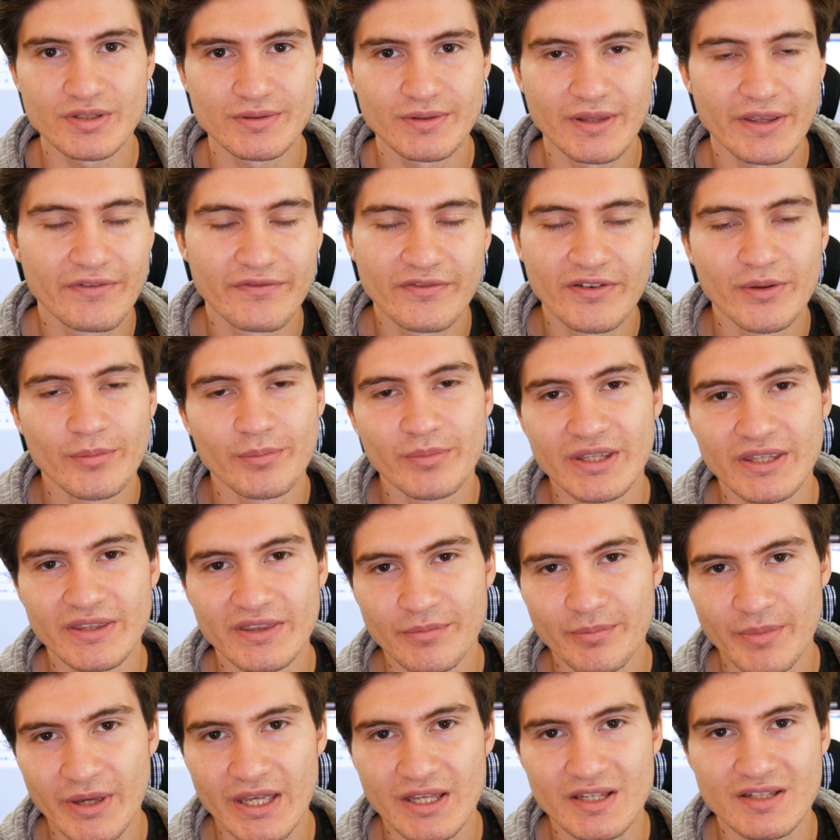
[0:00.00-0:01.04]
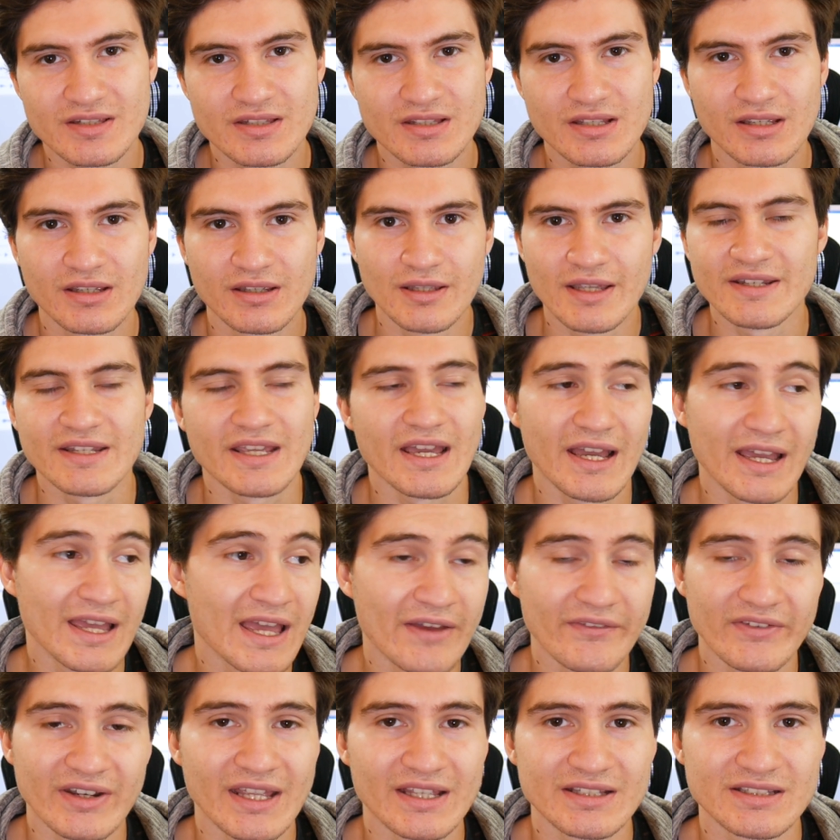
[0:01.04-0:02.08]
They fit me the best, and yeah, I
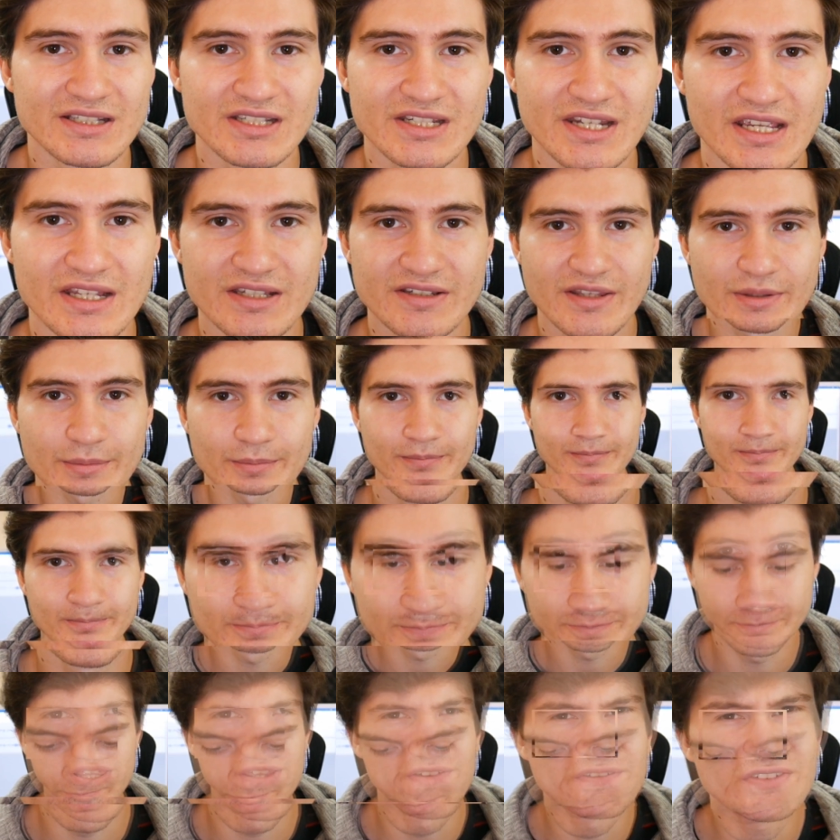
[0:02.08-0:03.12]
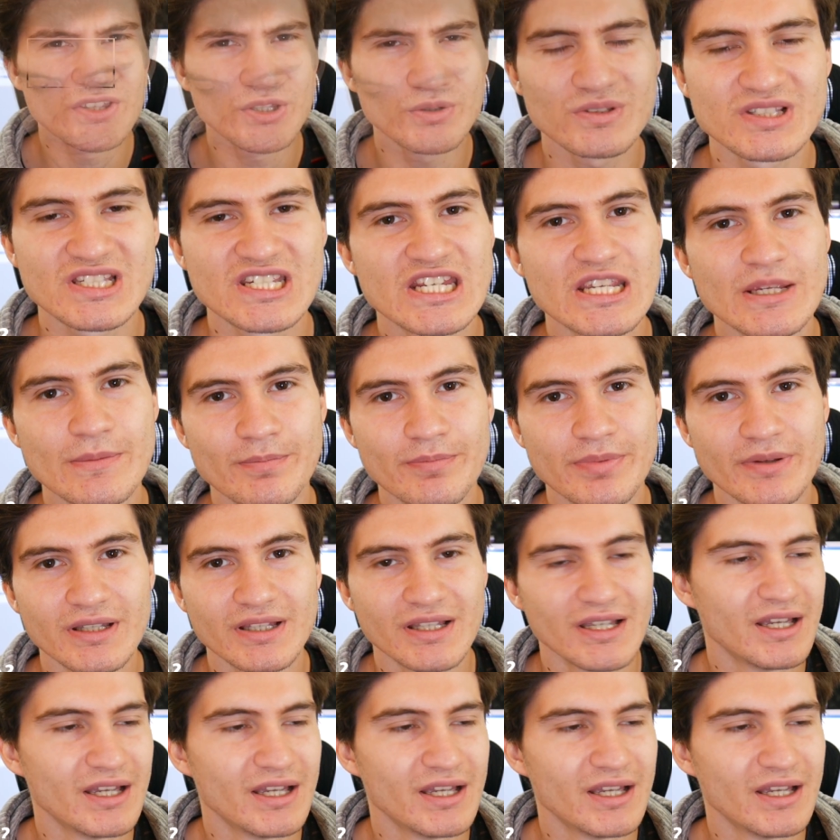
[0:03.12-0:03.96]
haven't had to change them. Do they feel cheap?